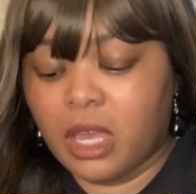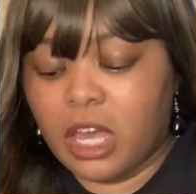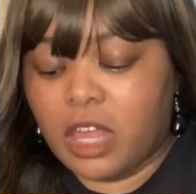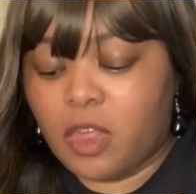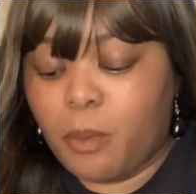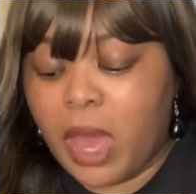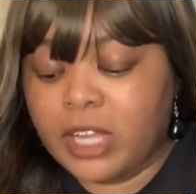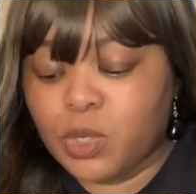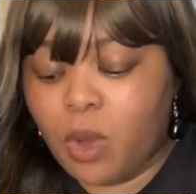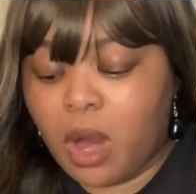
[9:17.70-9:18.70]
The
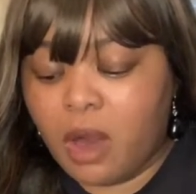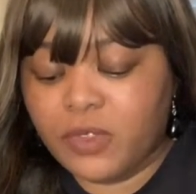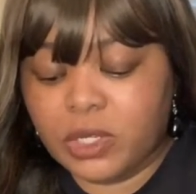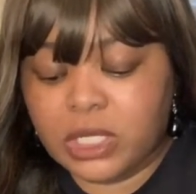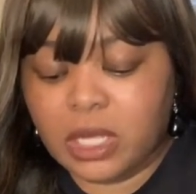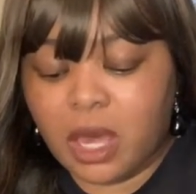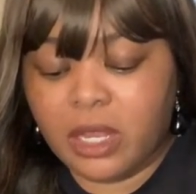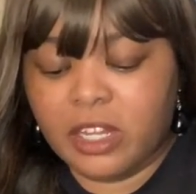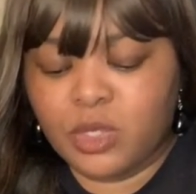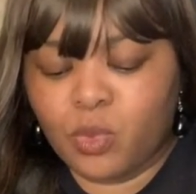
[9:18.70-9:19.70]
patois of their sonnet
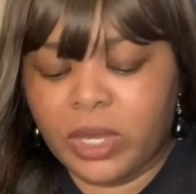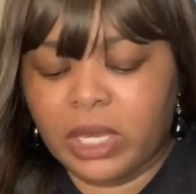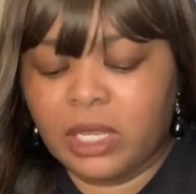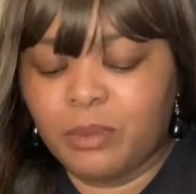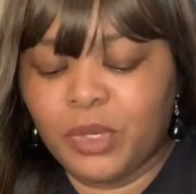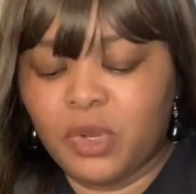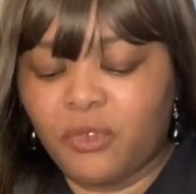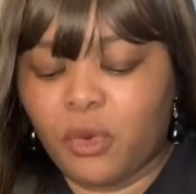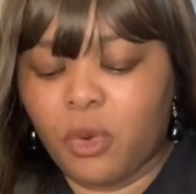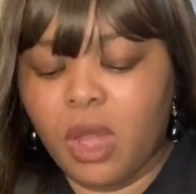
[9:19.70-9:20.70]
is wickedly
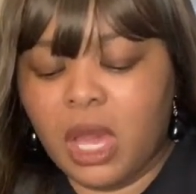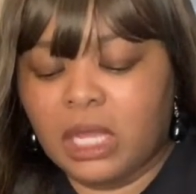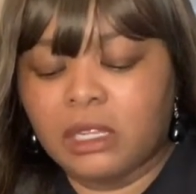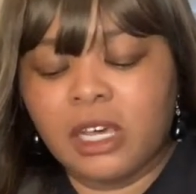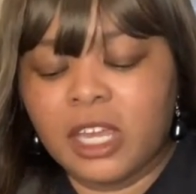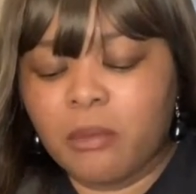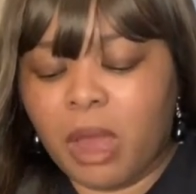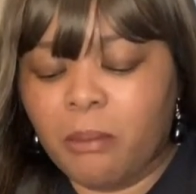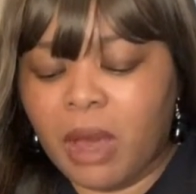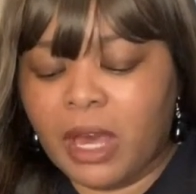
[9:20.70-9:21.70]
beautiful, lulling my
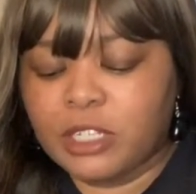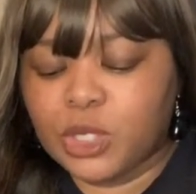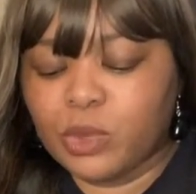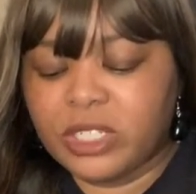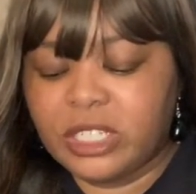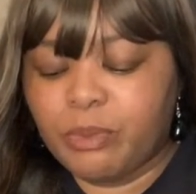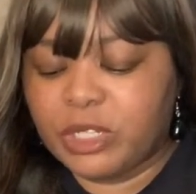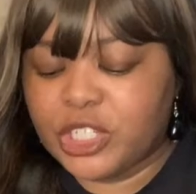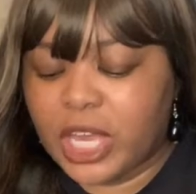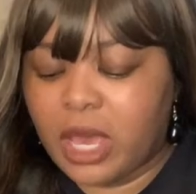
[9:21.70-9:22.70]
mind to a deep
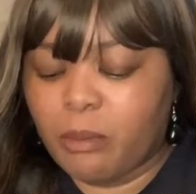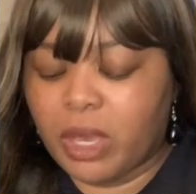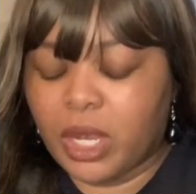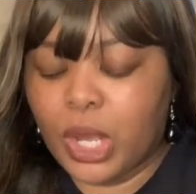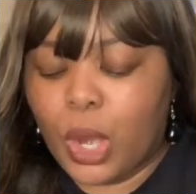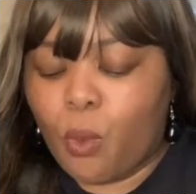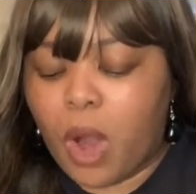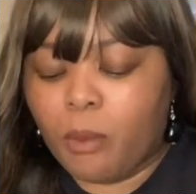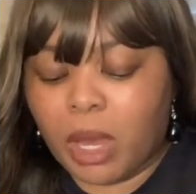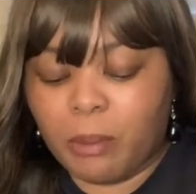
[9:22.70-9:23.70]
enchantment while
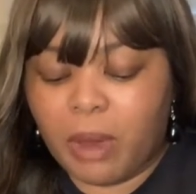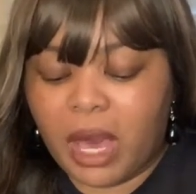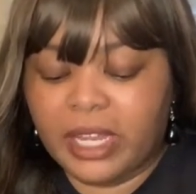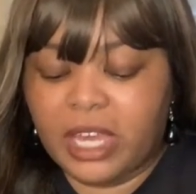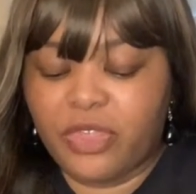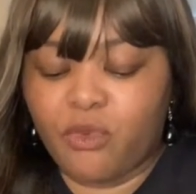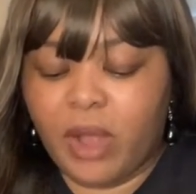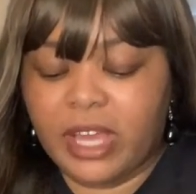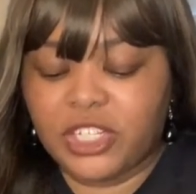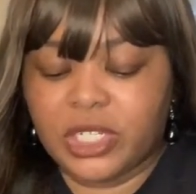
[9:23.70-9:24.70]
my body
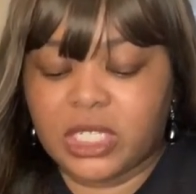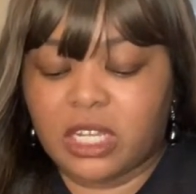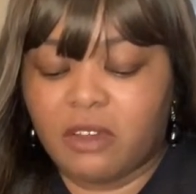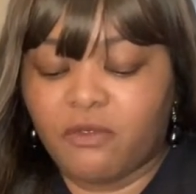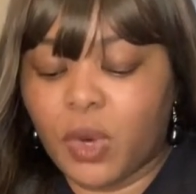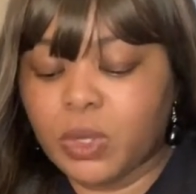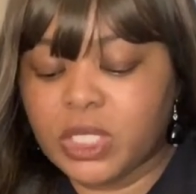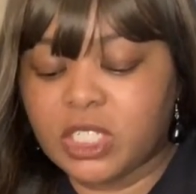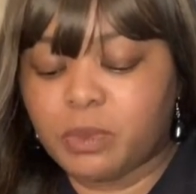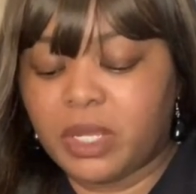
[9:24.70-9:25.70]
thrashes and
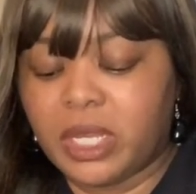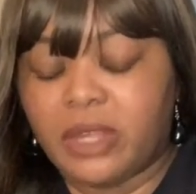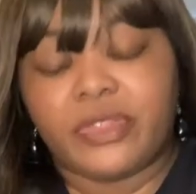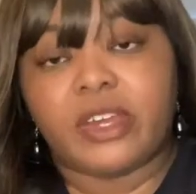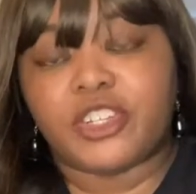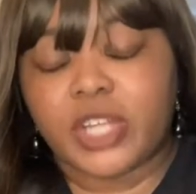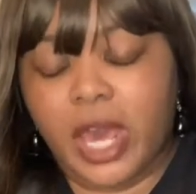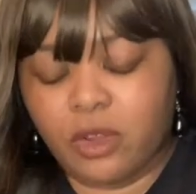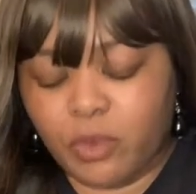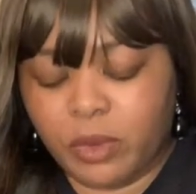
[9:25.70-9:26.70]
convulses beneath their
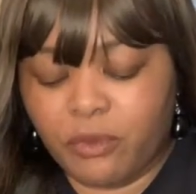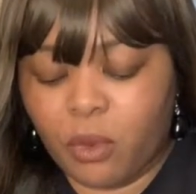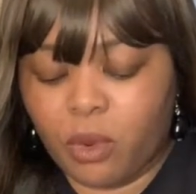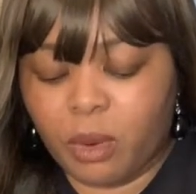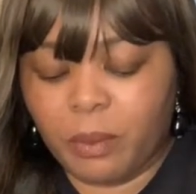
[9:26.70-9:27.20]
shadowy form.